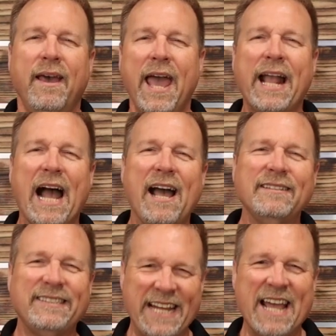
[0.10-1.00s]
Hey
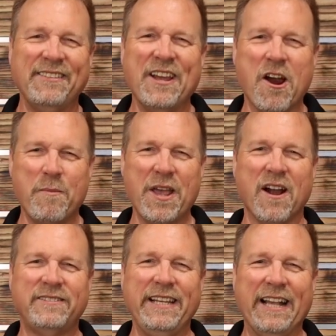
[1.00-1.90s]
guys, Dan the
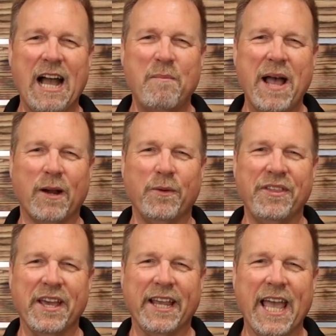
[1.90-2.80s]
RBRT guy back with
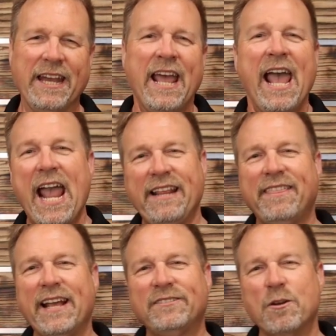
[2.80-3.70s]
you again. Hey,
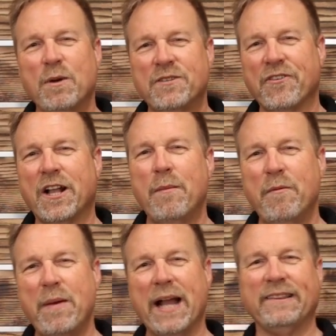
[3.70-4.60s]
thanks so much for
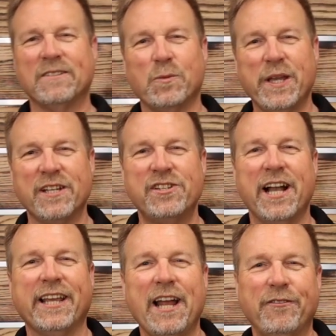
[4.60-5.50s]
coming back this week and
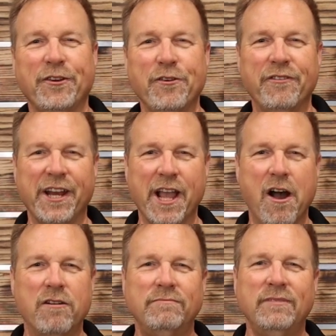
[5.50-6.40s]
checking out the new
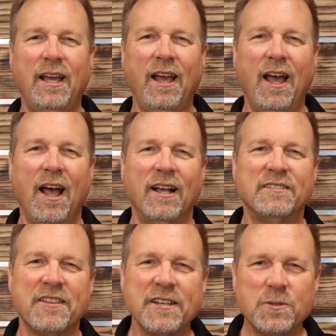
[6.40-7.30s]
video.
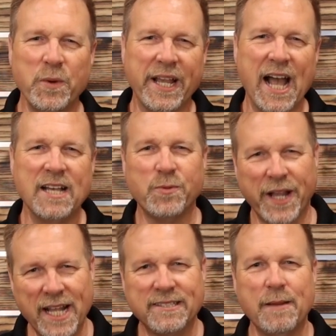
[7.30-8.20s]
So this week, guys, we
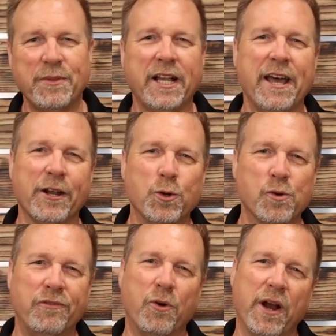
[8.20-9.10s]
got something kind of
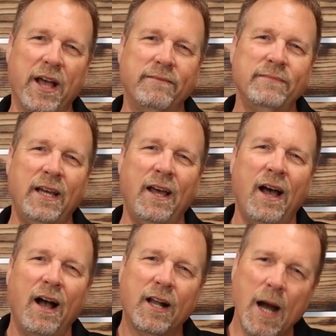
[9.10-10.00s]
cool for you.
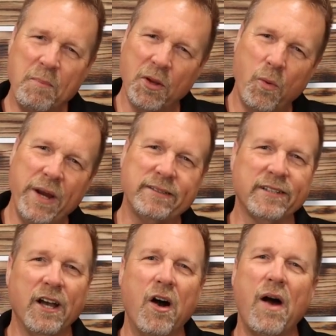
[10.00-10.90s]
A couple of weeks
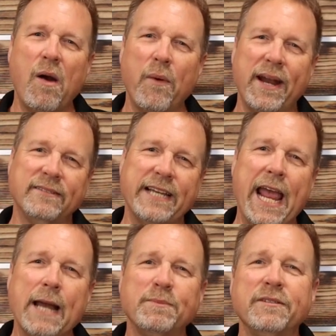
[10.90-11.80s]
ago, I went out to
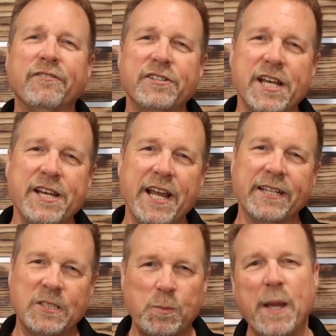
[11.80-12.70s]
Hampton, Virginia
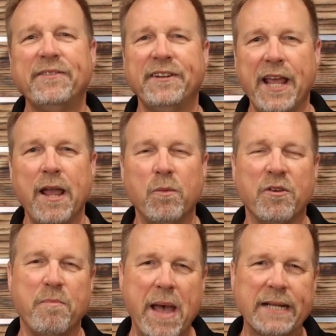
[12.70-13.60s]
and spent the day
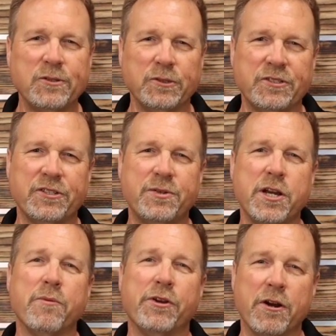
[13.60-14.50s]
with Mac Tools
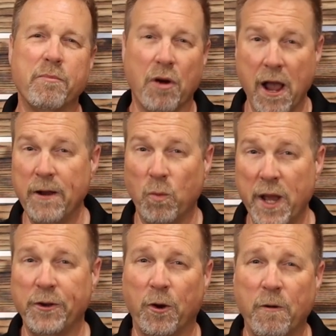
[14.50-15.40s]
distributor Brian
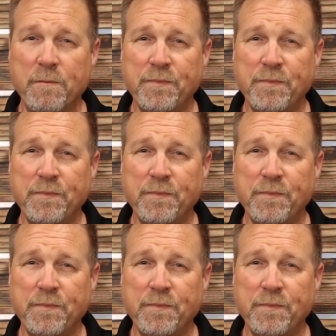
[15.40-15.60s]
Wendl.